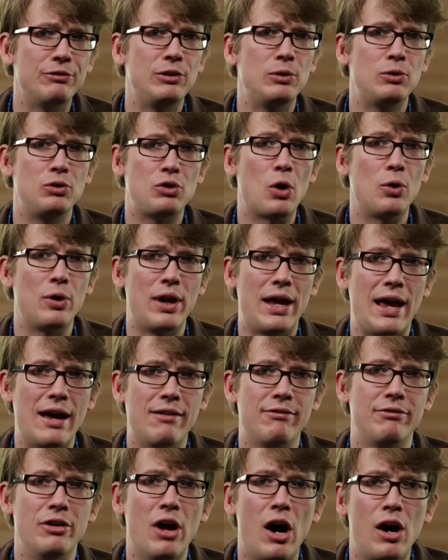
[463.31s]
if you don't
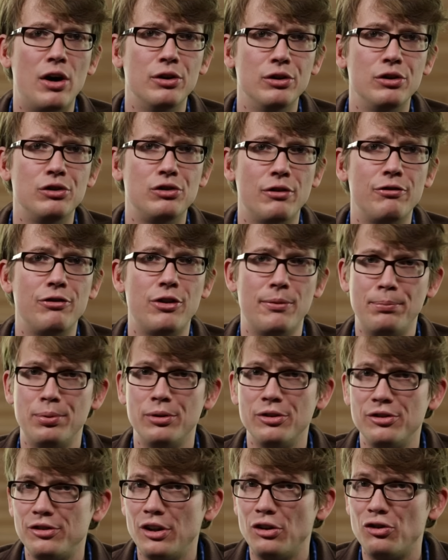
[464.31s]
have knowledge of the
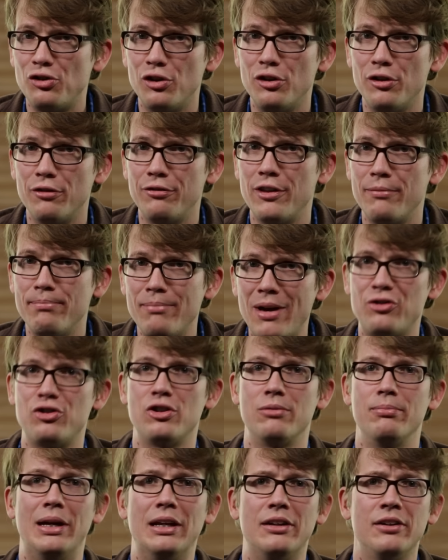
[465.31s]
precision of the
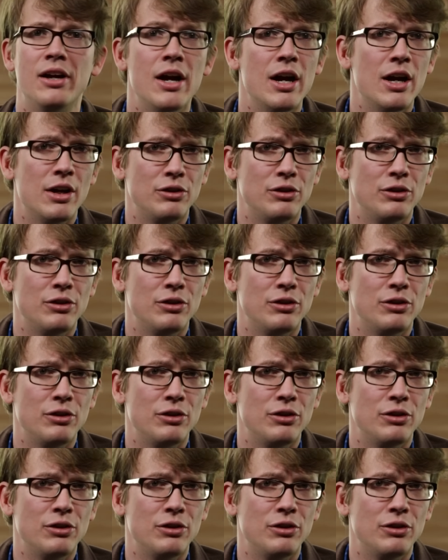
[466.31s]
measurement,